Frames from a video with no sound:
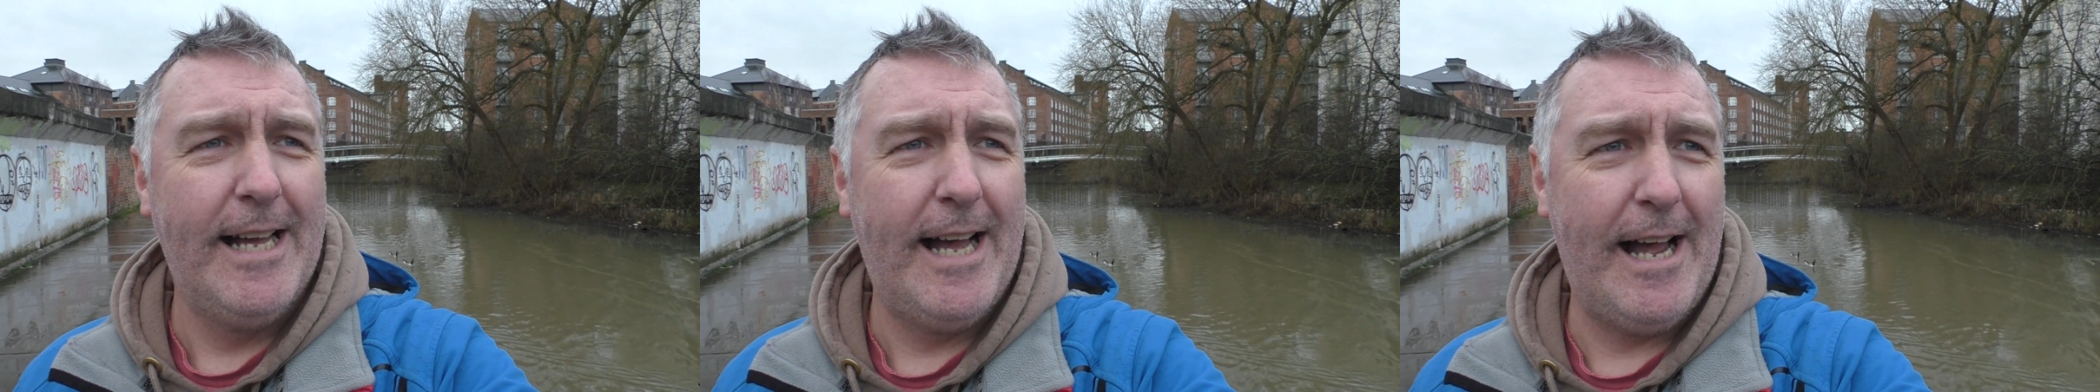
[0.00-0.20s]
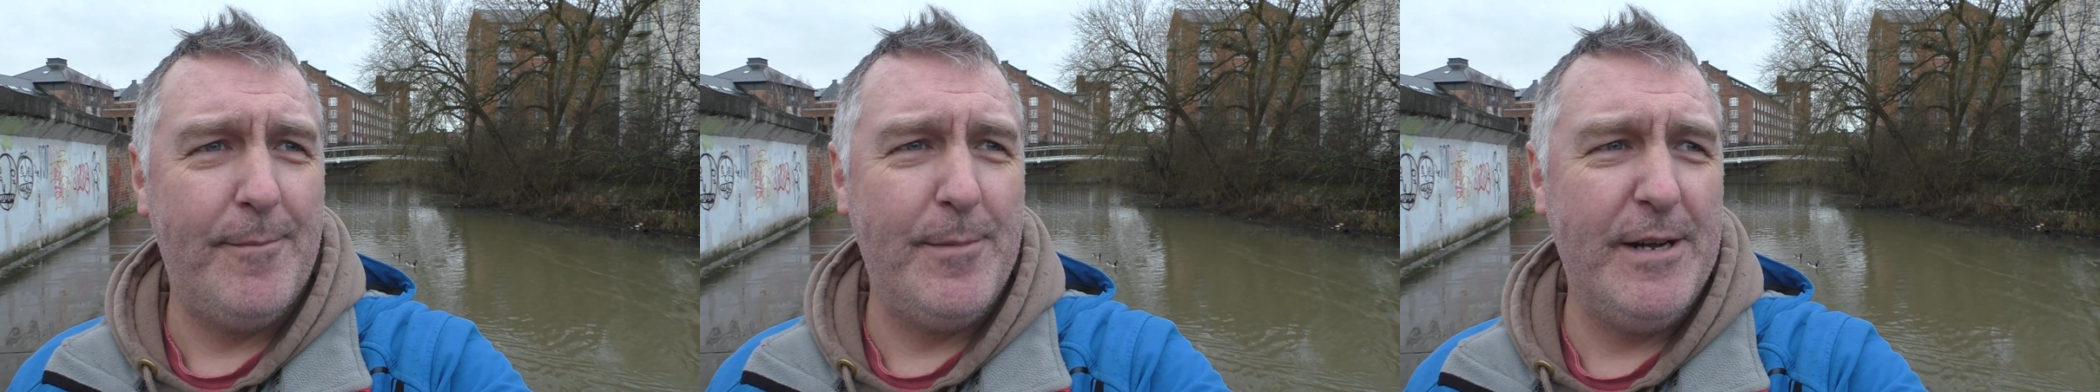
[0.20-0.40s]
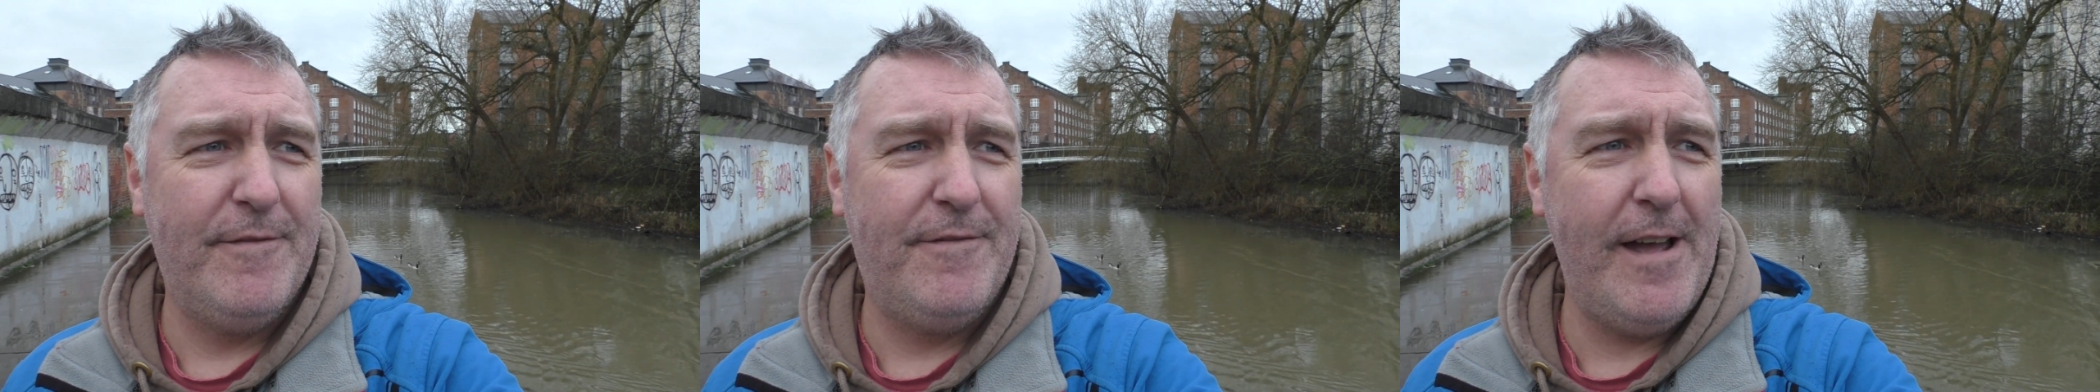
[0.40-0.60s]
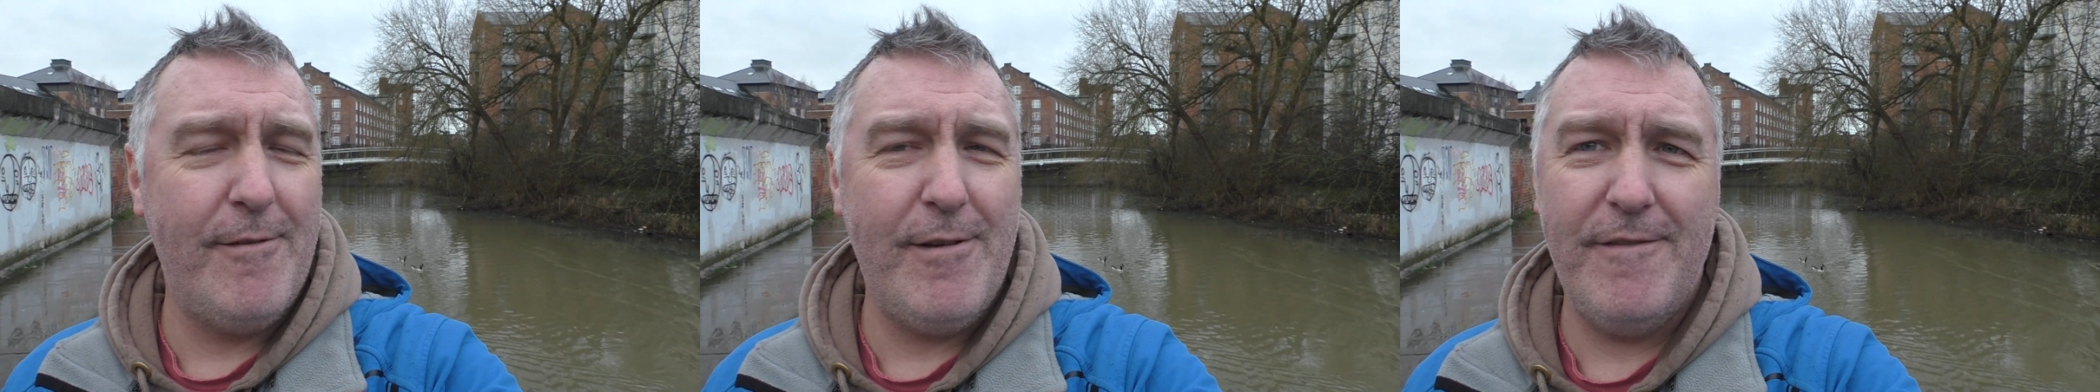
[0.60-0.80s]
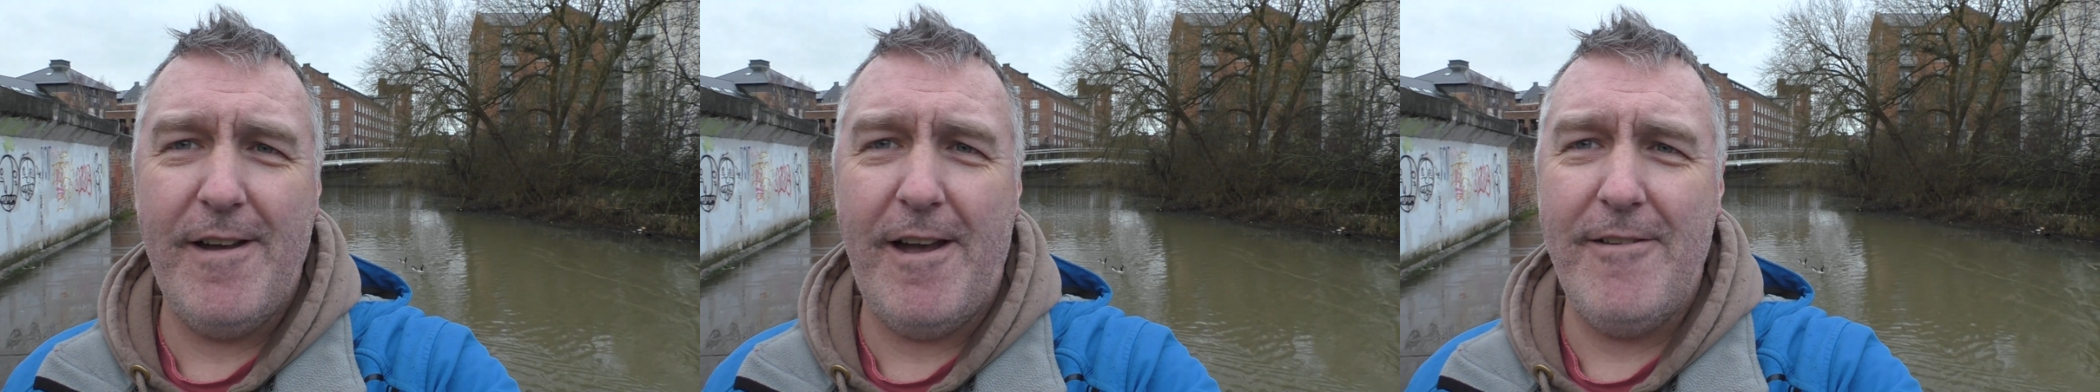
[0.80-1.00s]
in a
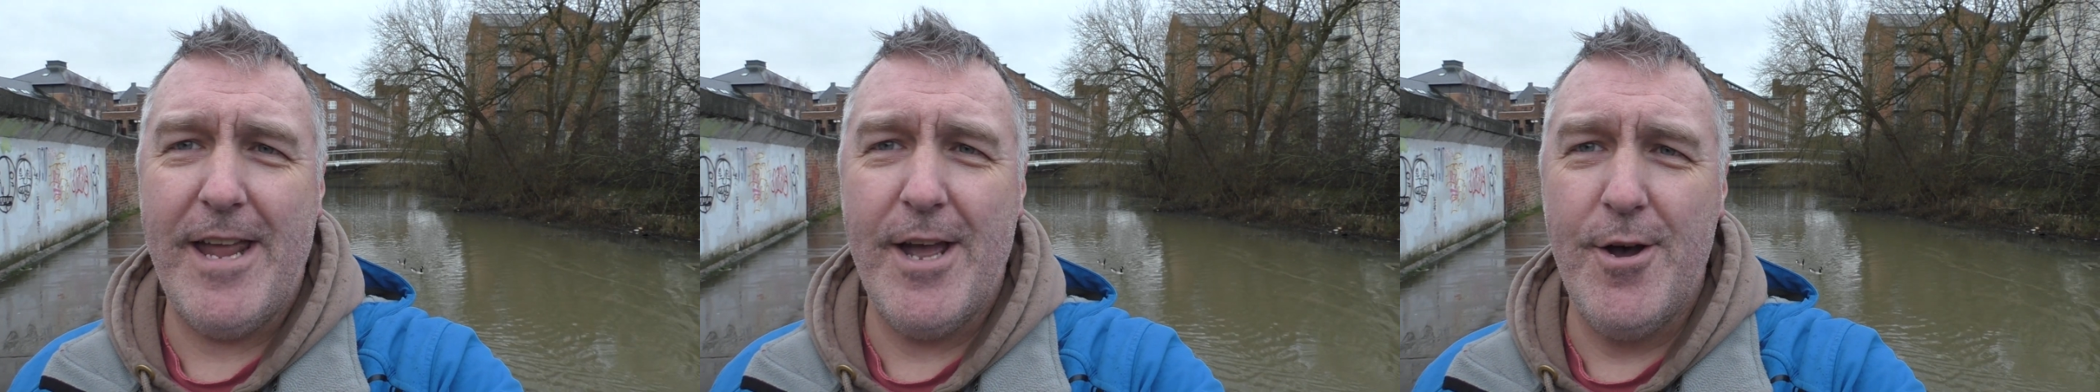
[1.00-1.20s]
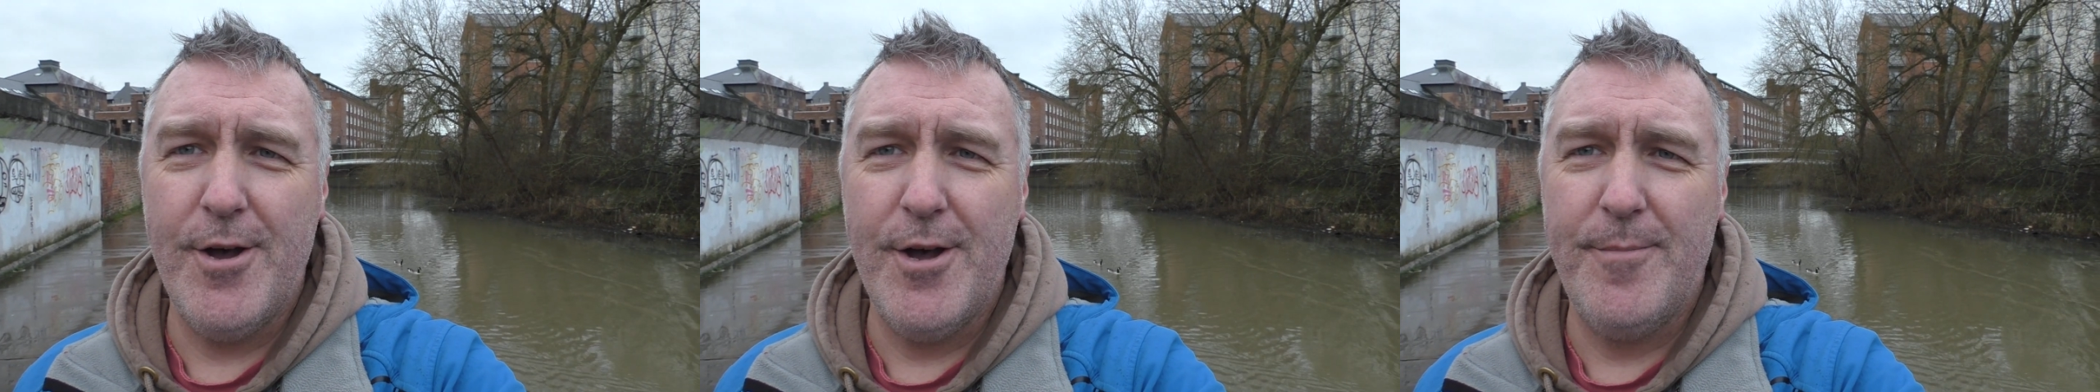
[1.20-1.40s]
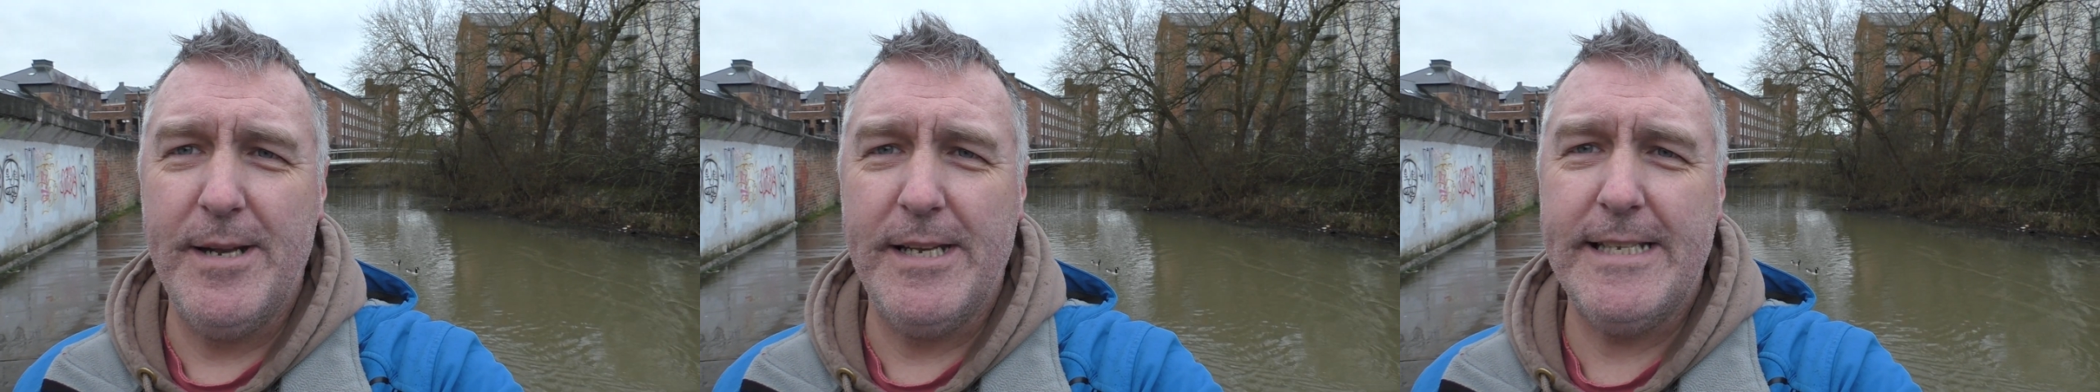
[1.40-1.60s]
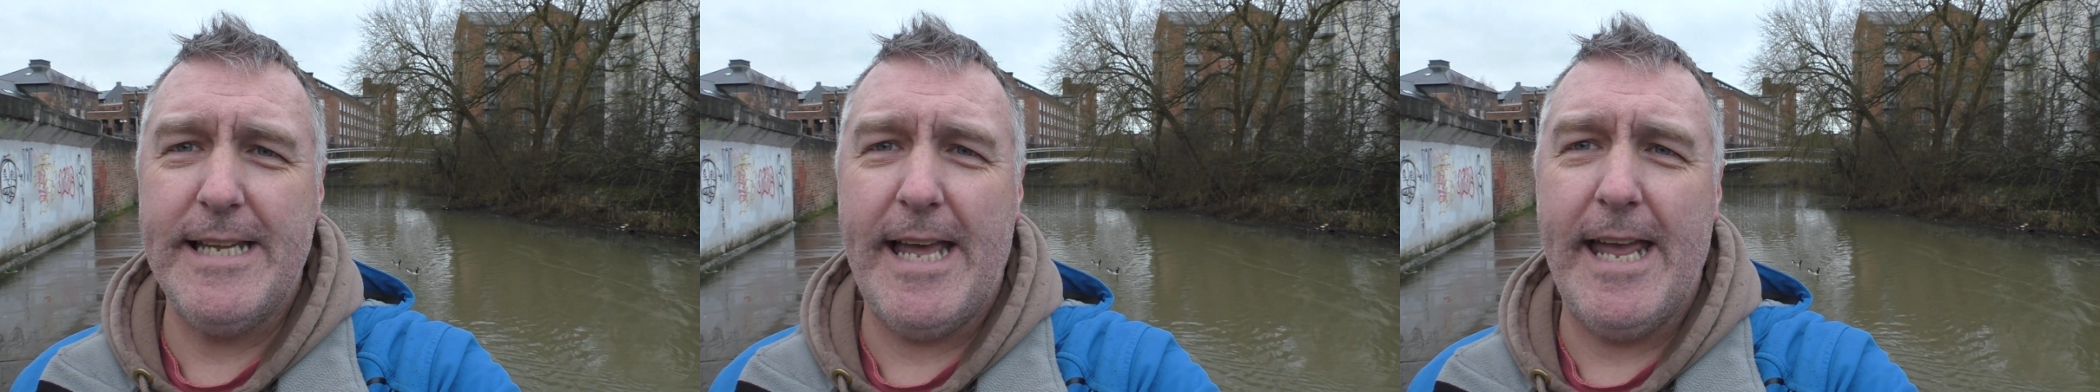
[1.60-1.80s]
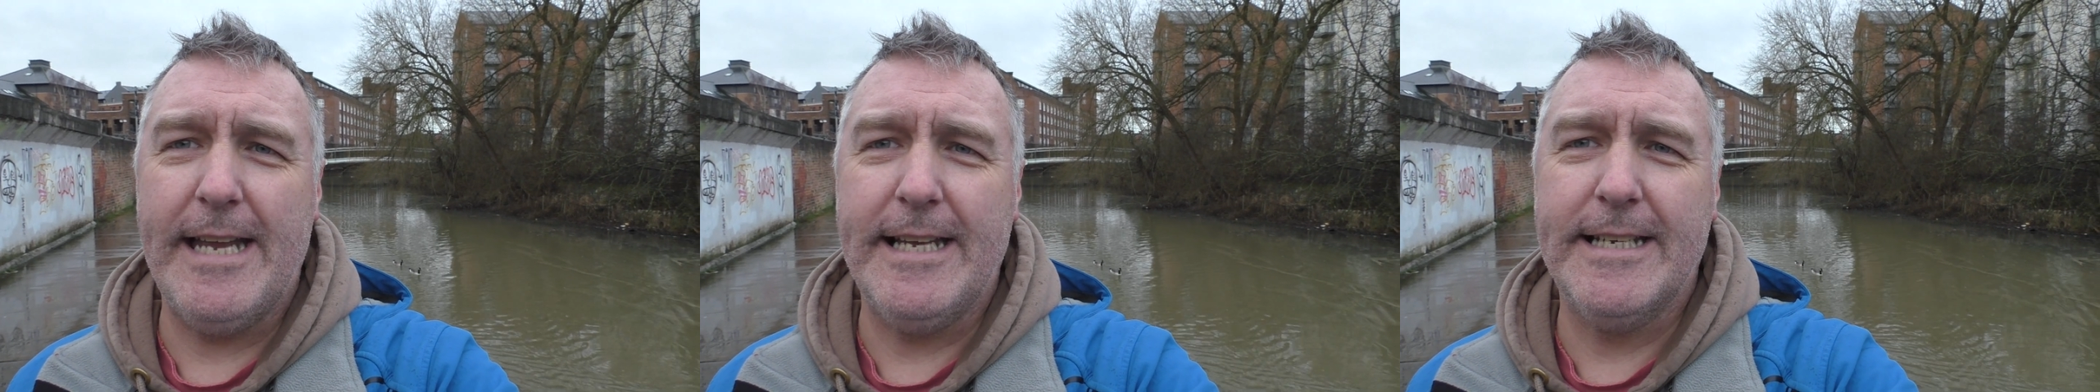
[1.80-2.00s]
very urban
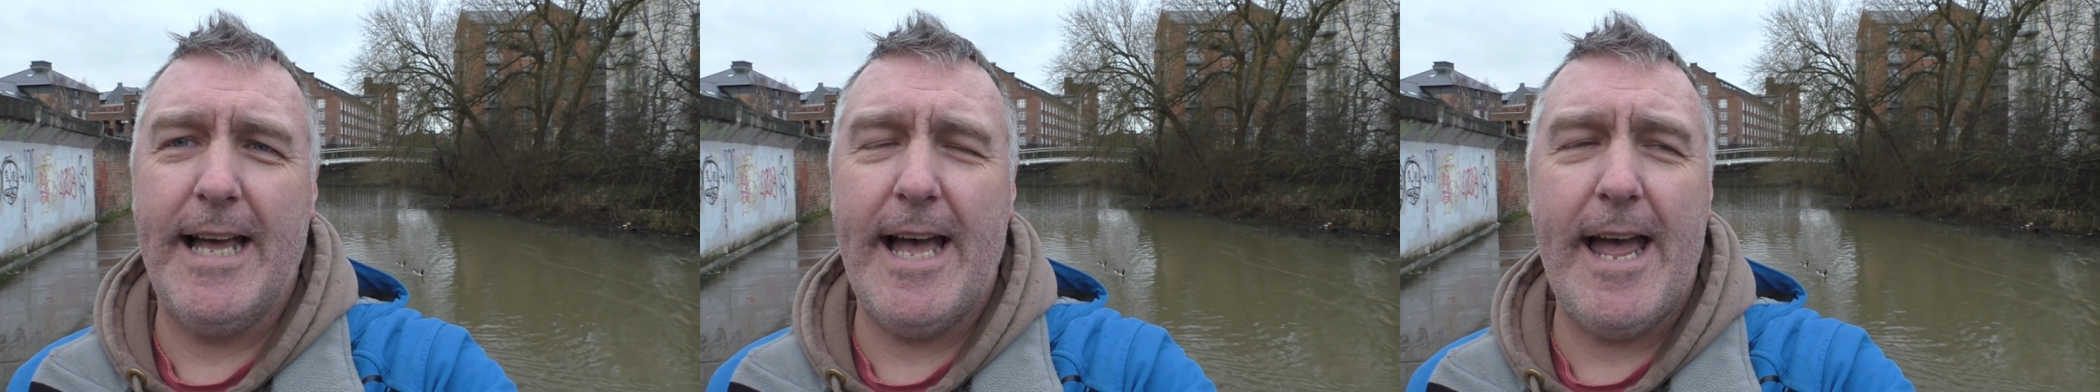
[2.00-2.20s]
setting.